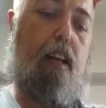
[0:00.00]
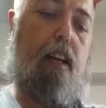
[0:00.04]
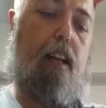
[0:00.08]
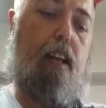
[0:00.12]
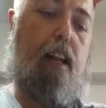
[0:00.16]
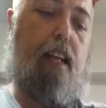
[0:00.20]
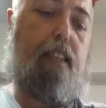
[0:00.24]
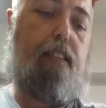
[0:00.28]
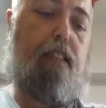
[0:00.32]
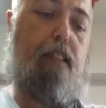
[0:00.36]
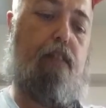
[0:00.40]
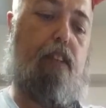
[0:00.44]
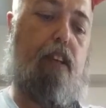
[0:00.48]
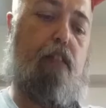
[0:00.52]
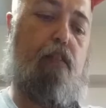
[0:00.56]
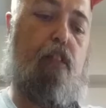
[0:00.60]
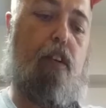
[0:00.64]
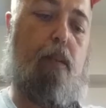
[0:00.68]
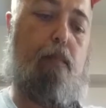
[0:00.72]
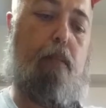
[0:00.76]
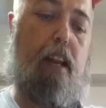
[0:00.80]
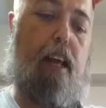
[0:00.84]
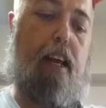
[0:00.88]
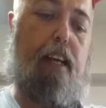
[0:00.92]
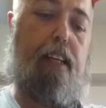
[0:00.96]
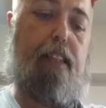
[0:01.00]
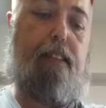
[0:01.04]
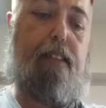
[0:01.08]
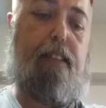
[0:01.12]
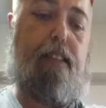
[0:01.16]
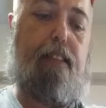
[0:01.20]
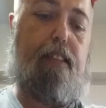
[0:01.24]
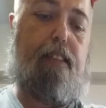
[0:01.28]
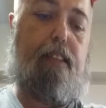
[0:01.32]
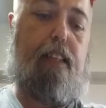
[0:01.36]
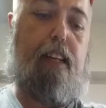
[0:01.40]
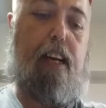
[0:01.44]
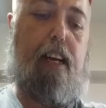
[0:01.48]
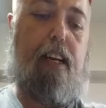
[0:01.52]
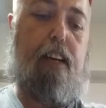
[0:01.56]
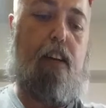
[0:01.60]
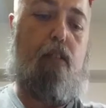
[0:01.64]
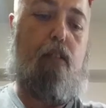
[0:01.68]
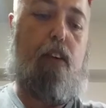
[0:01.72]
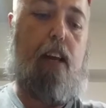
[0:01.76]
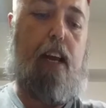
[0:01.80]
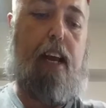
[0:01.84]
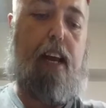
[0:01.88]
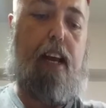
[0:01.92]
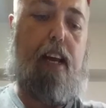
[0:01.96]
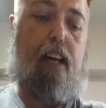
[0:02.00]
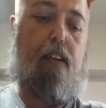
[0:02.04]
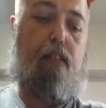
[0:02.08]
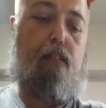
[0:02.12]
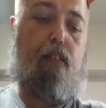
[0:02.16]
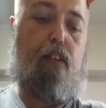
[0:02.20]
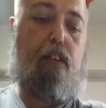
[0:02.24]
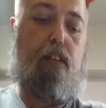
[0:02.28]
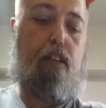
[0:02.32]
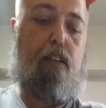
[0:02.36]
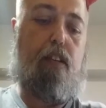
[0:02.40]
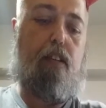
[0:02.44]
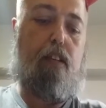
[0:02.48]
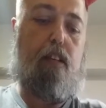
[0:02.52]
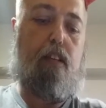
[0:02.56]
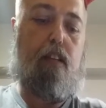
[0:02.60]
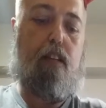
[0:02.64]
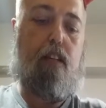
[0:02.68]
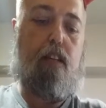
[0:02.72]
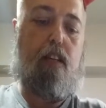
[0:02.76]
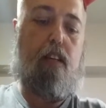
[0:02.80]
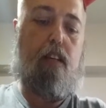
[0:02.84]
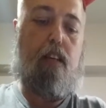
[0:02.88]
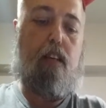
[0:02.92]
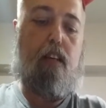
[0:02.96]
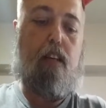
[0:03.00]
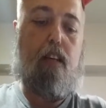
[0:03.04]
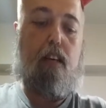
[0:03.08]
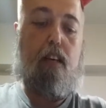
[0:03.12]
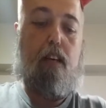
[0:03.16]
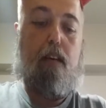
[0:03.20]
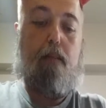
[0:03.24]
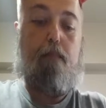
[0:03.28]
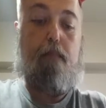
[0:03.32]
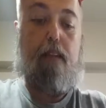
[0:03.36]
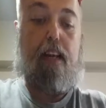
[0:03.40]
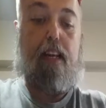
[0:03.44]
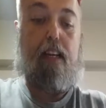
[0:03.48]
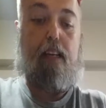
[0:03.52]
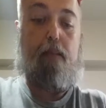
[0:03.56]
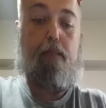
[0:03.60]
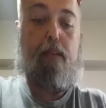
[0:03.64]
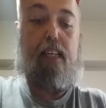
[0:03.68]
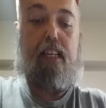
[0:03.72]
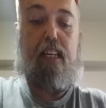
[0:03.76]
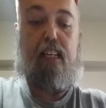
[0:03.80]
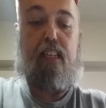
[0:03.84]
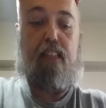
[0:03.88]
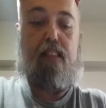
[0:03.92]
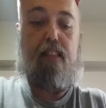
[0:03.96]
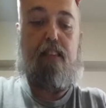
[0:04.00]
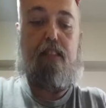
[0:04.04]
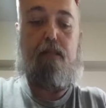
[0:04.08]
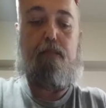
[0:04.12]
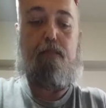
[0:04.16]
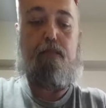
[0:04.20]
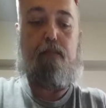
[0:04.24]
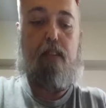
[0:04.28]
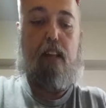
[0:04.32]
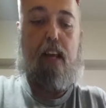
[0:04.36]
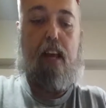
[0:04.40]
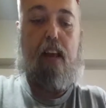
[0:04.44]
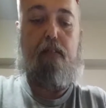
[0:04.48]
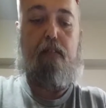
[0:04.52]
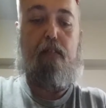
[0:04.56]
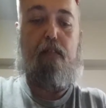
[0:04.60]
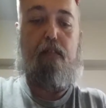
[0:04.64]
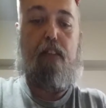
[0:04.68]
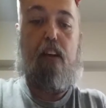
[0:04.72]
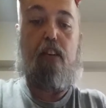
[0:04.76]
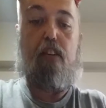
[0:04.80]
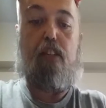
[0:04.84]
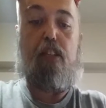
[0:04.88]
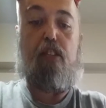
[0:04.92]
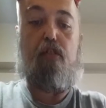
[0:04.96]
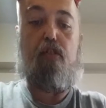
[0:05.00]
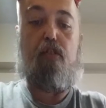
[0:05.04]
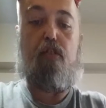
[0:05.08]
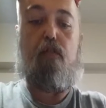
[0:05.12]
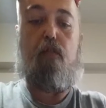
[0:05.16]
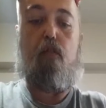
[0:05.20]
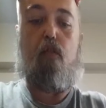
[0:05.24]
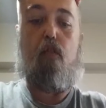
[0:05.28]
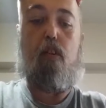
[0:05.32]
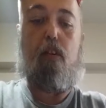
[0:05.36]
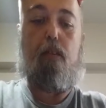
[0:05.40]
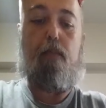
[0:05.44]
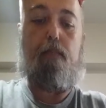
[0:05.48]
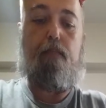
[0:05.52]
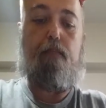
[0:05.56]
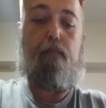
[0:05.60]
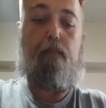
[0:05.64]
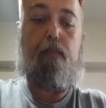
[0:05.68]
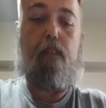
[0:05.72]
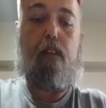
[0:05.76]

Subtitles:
Lots of different appliances that I don't have, mainly because I haven't found a use for them.